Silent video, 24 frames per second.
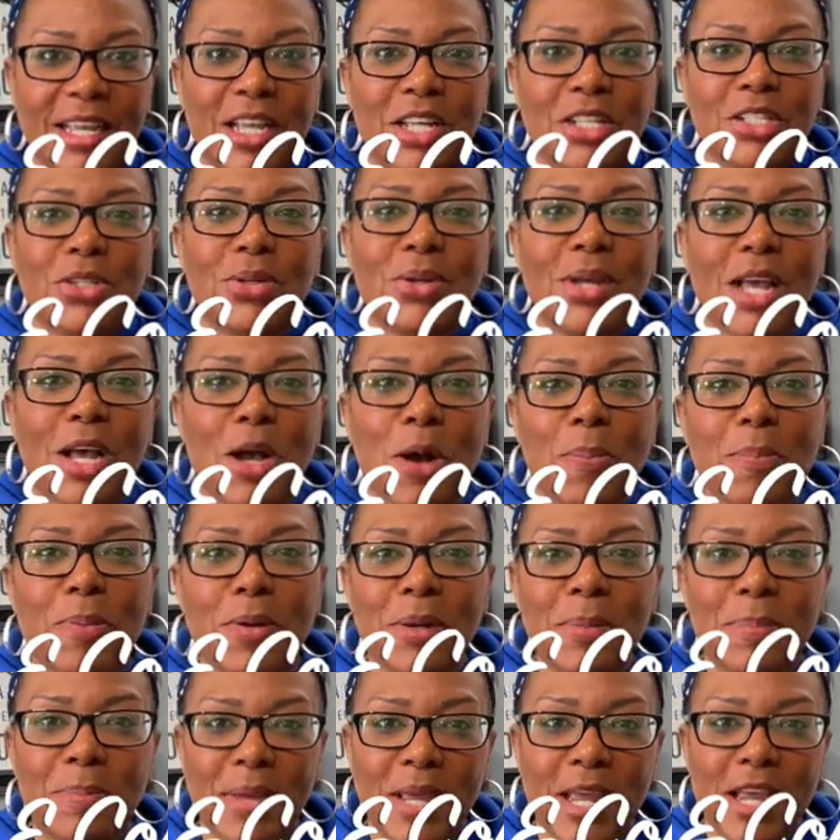To help
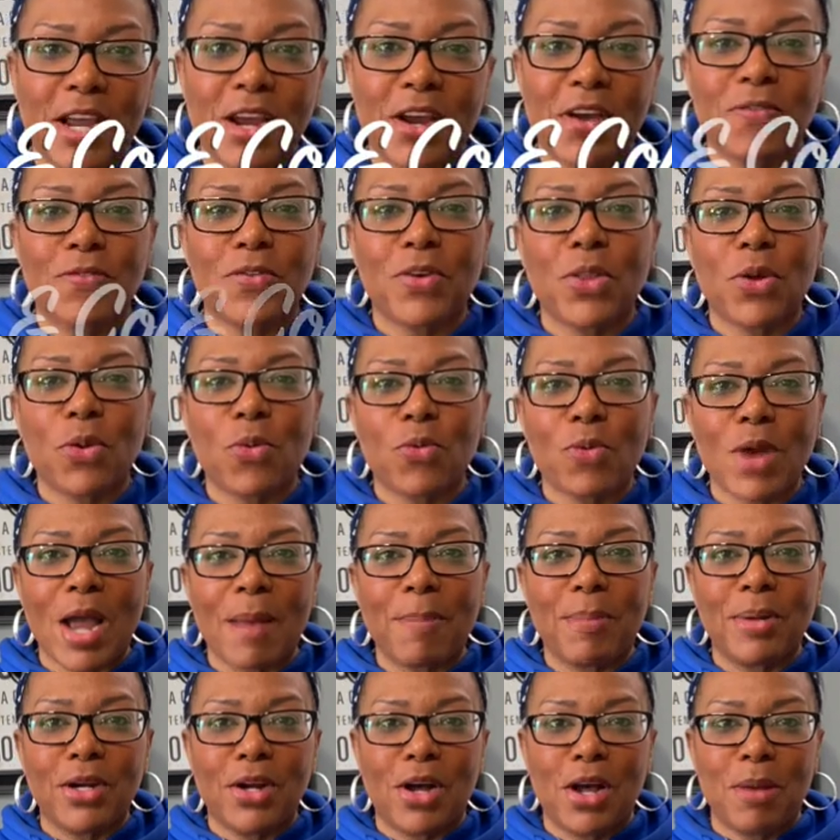prepare for the
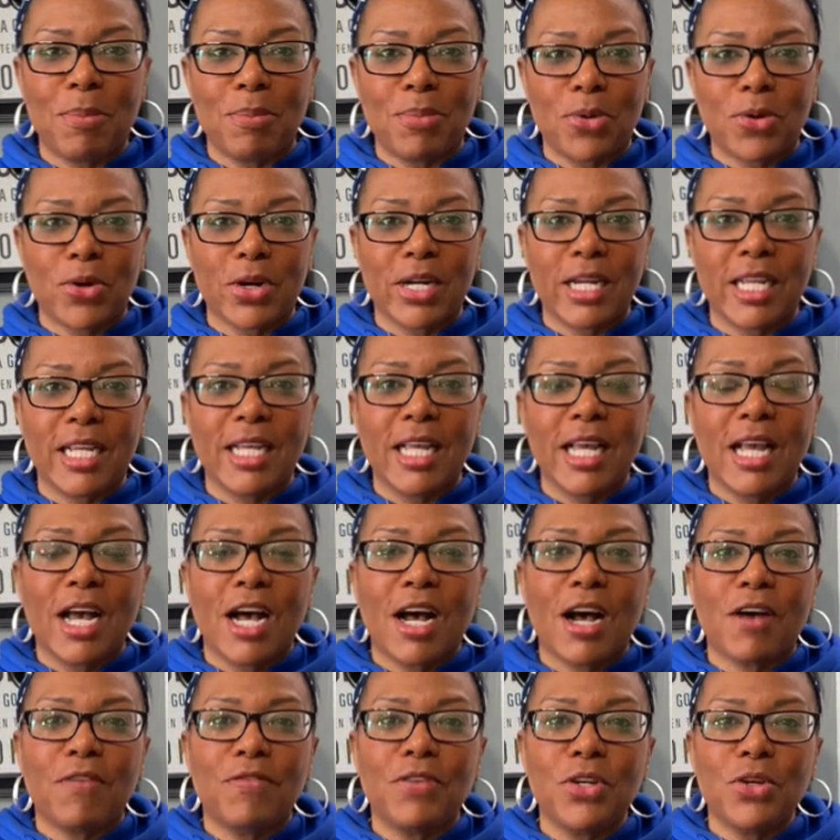rapid onboarding
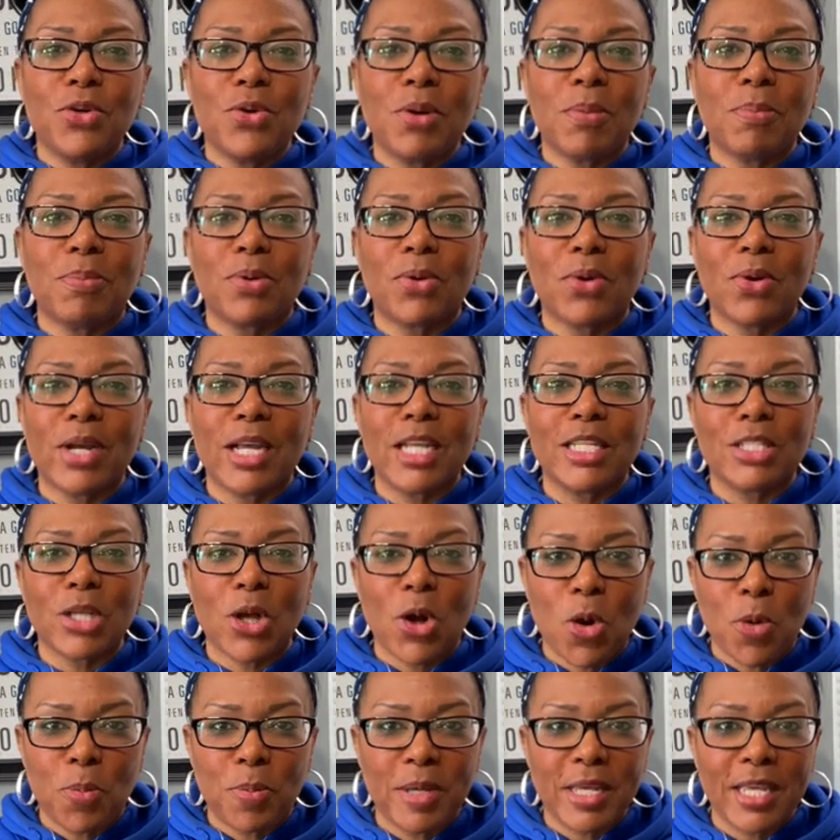of new employees,
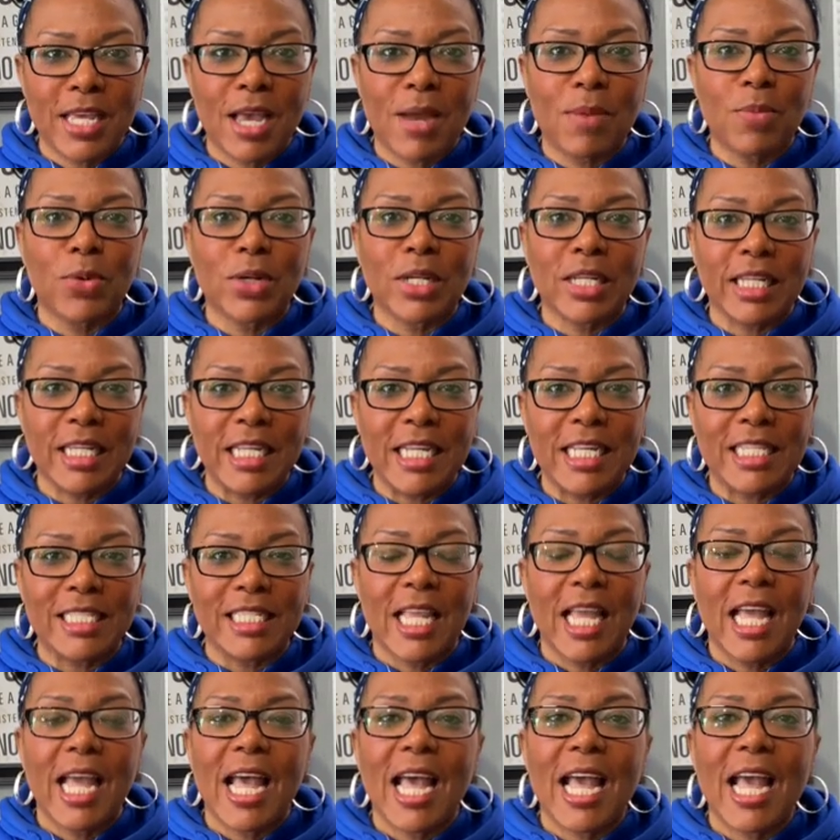OPM released
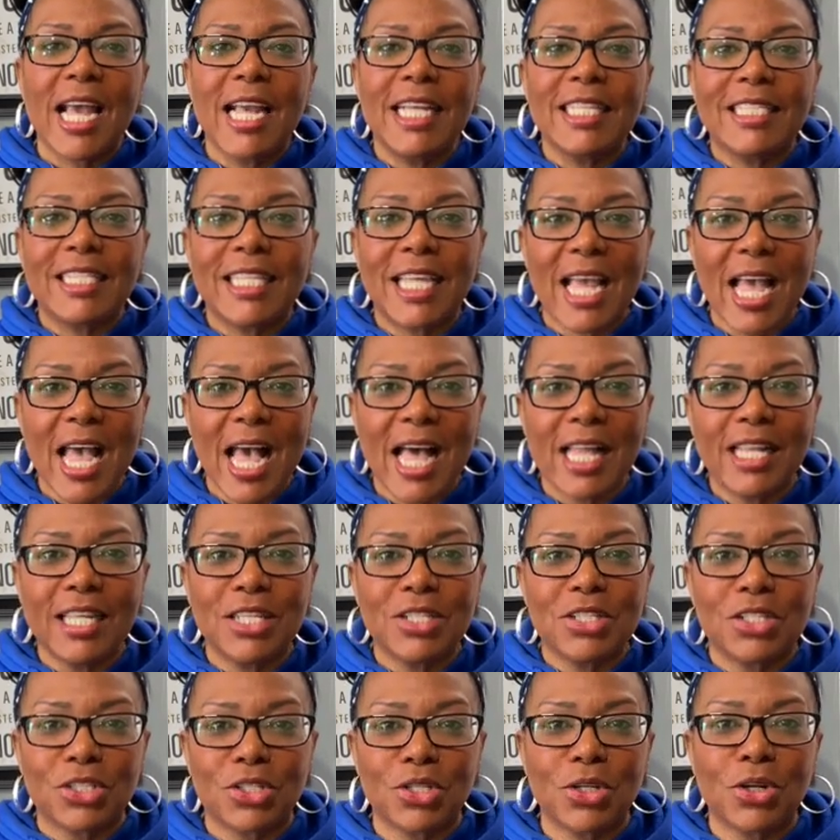a
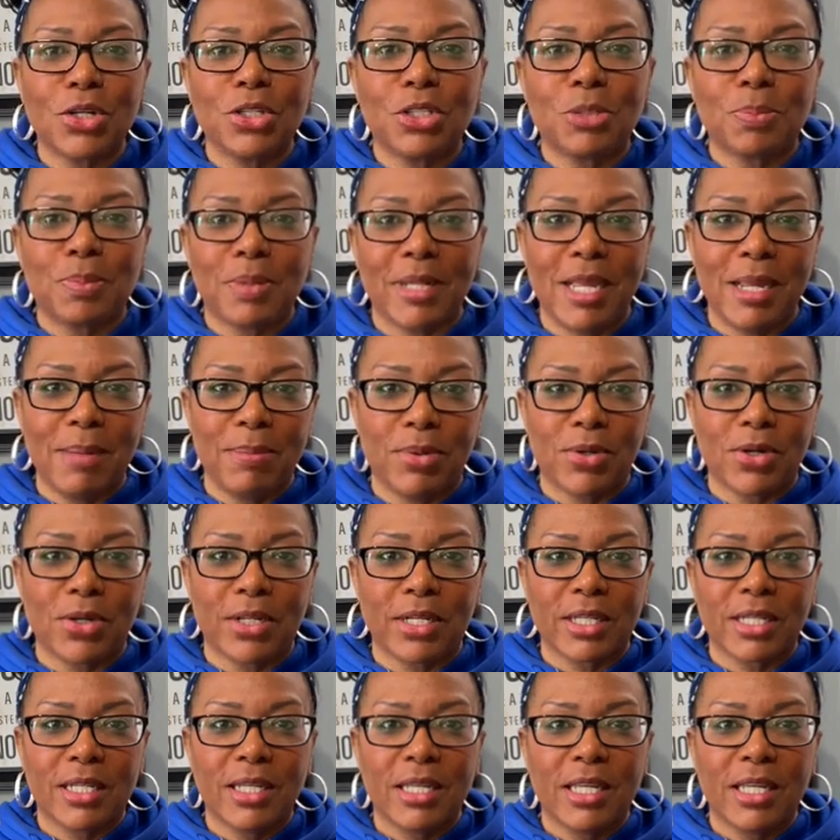talent surge playbook